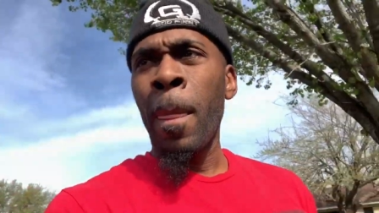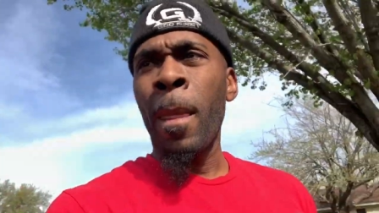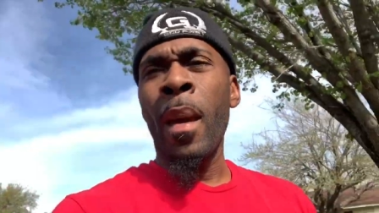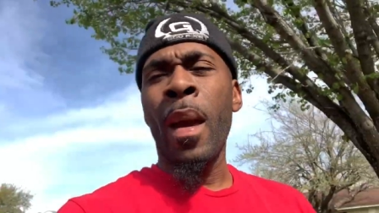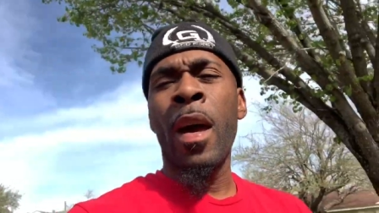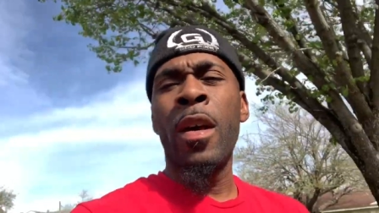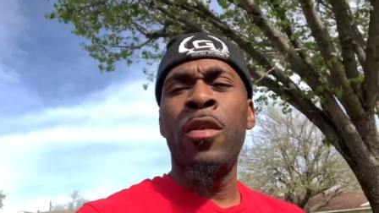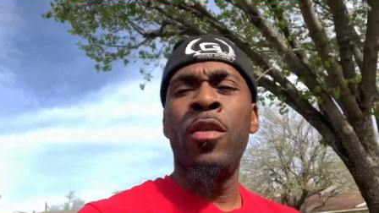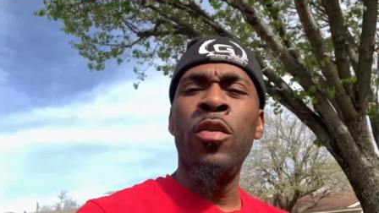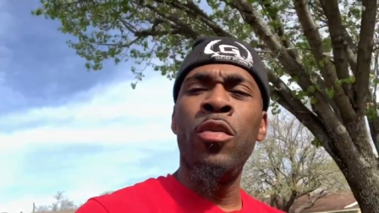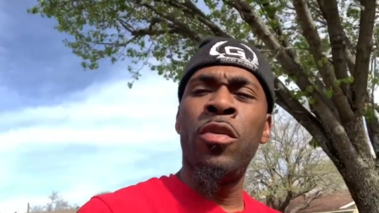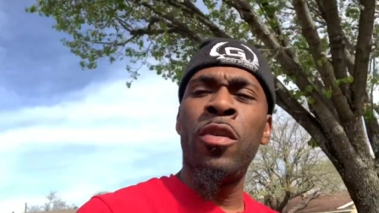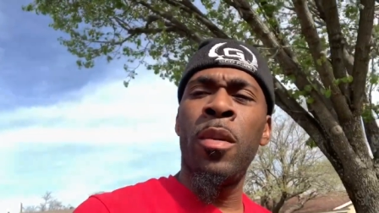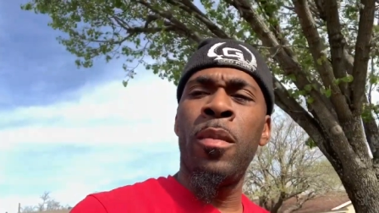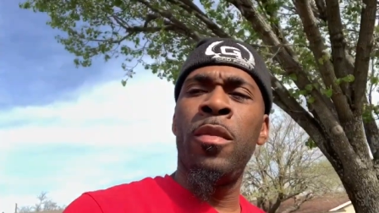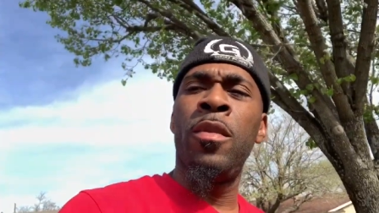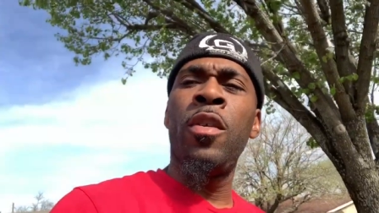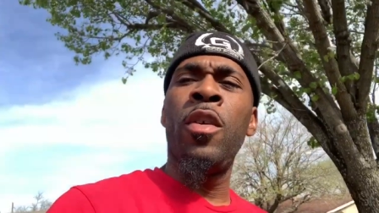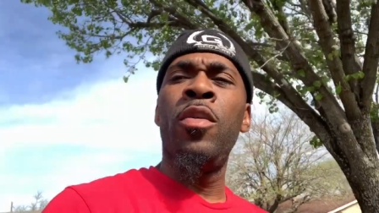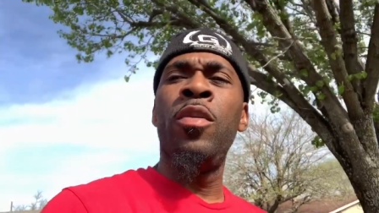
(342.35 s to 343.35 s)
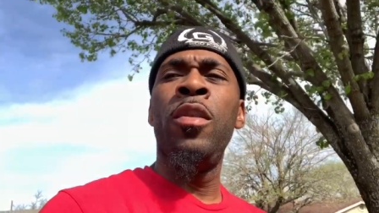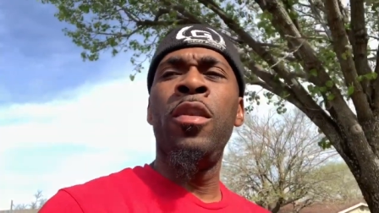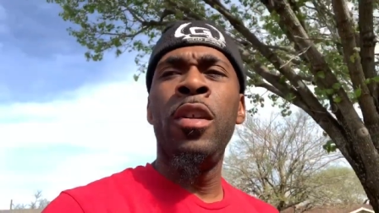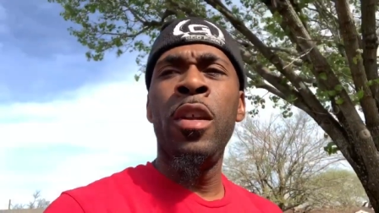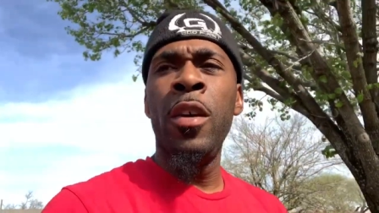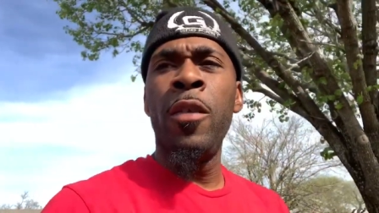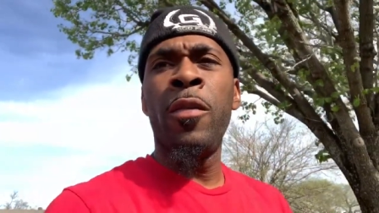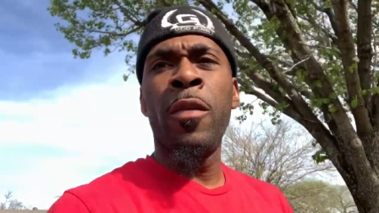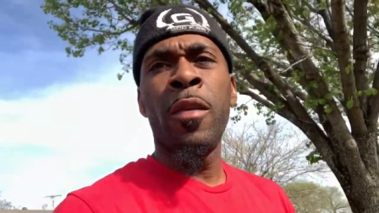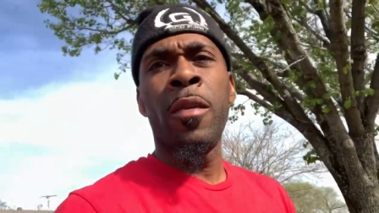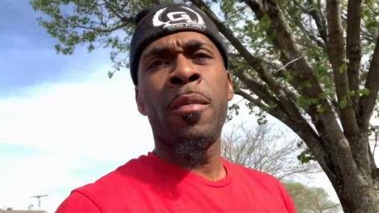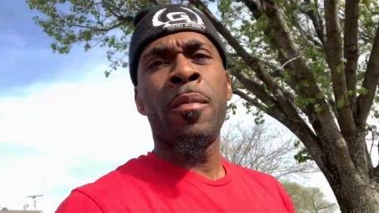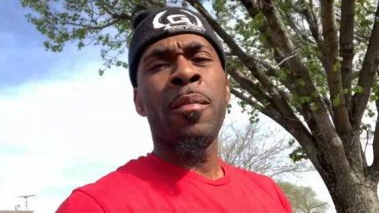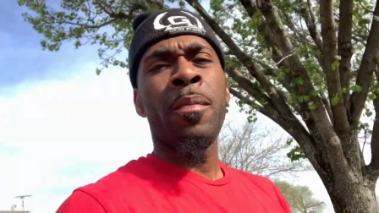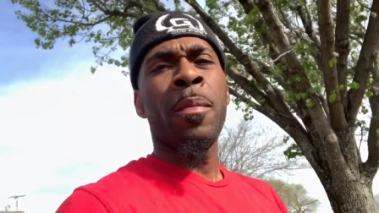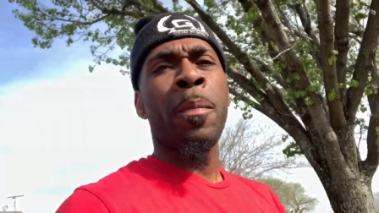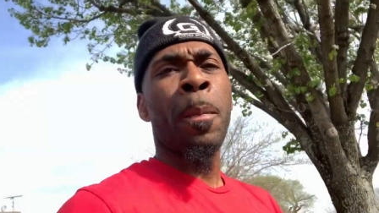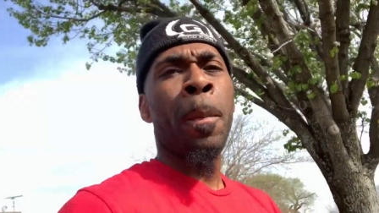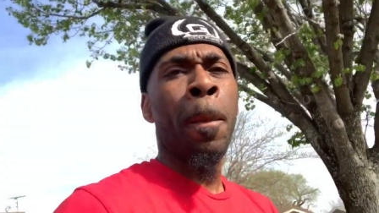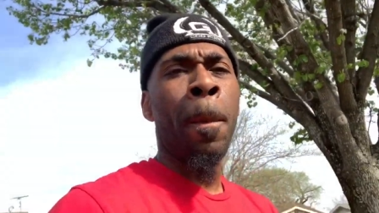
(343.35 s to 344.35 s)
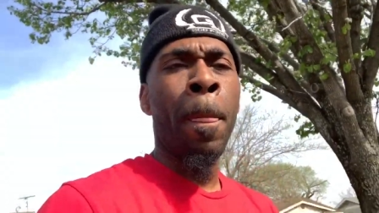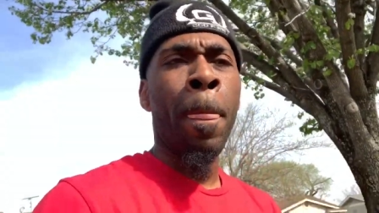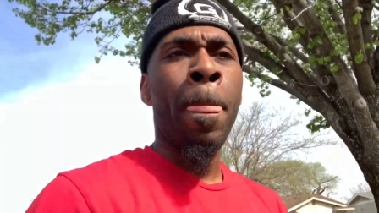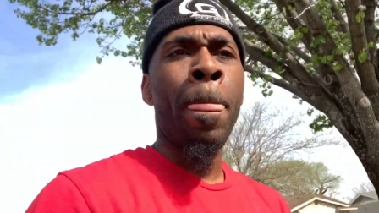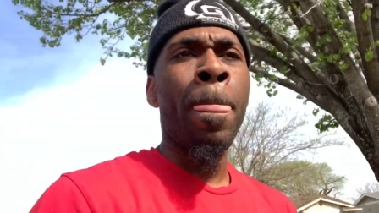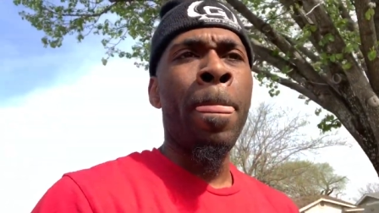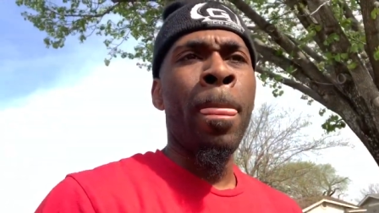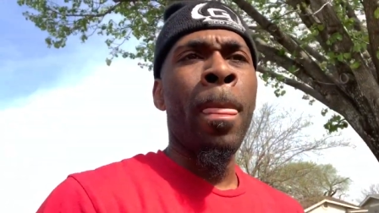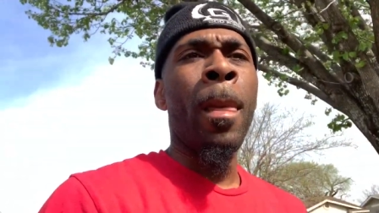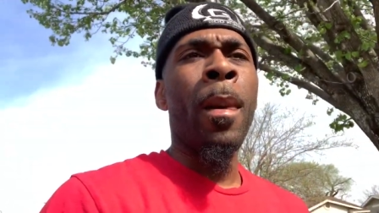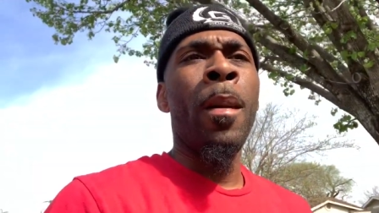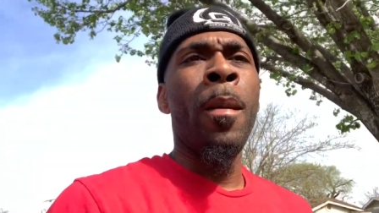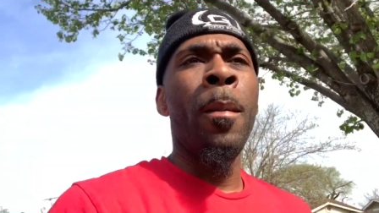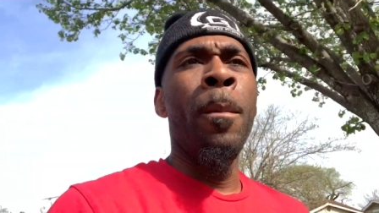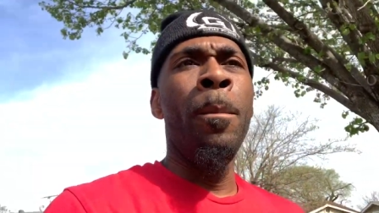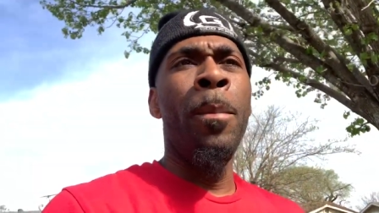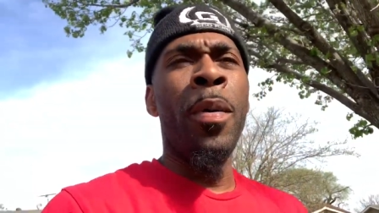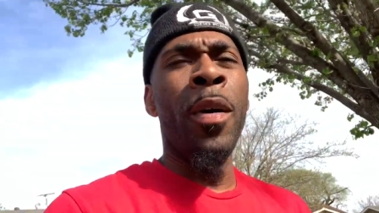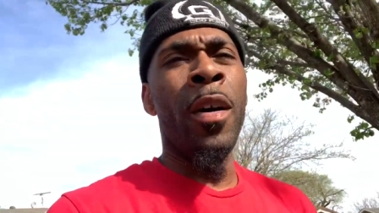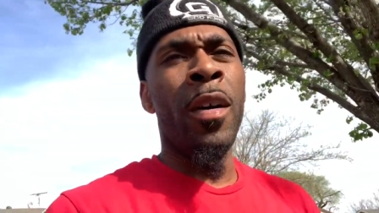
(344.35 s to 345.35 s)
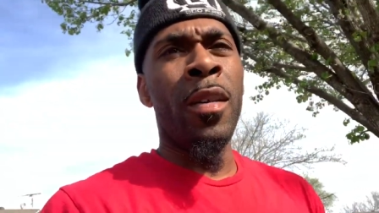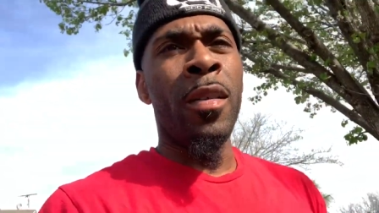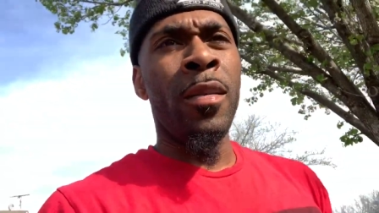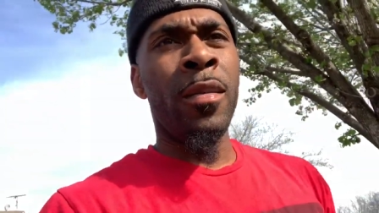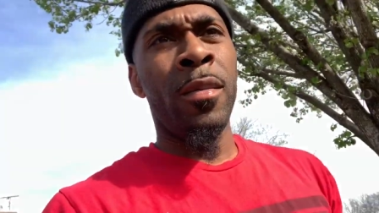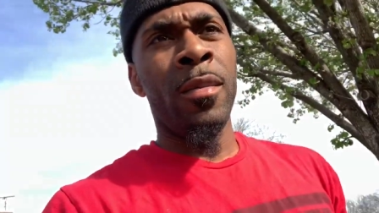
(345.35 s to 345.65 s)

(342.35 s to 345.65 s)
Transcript: Gotta do something totally different. But